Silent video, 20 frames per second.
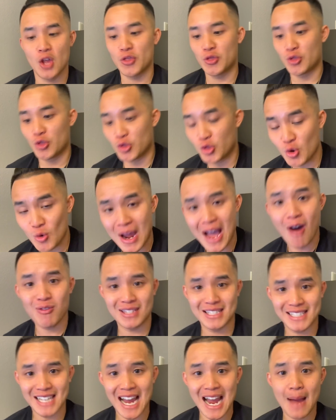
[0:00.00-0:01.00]
Throughout
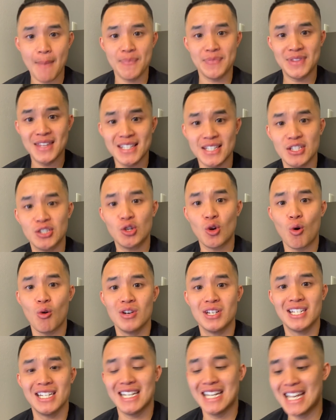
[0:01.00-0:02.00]
time, this is going
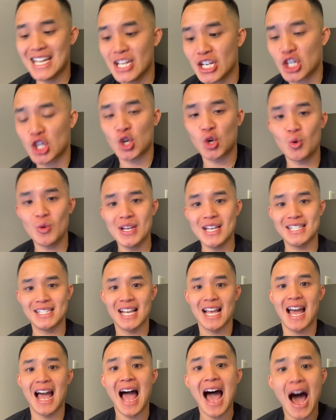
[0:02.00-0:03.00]
to increase
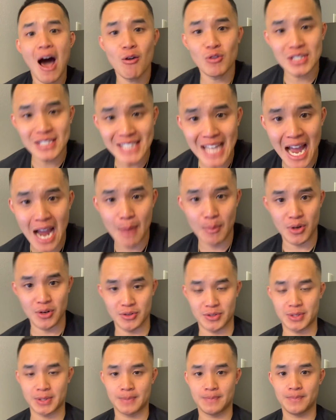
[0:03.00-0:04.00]

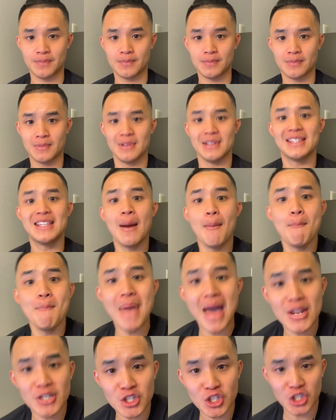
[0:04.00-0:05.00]
Alzheimer's,
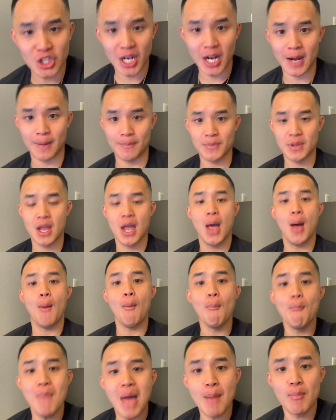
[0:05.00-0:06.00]
dementia,
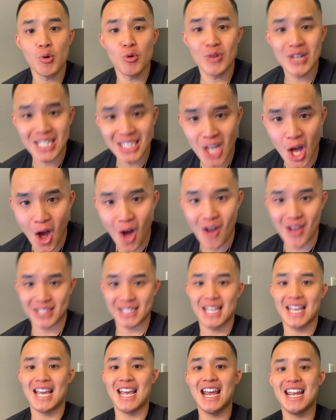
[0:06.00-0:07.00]
memory loss,
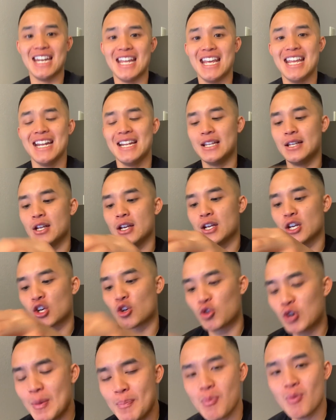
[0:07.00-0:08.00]
and it
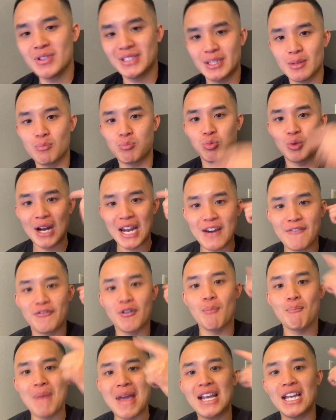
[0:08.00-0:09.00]
cripples the brain
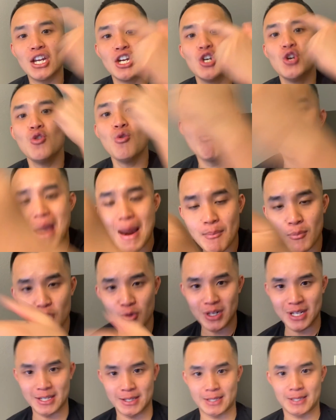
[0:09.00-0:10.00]
from making new
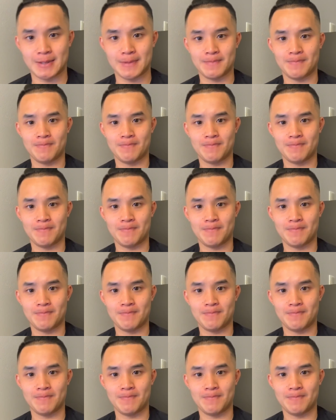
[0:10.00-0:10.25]
memories.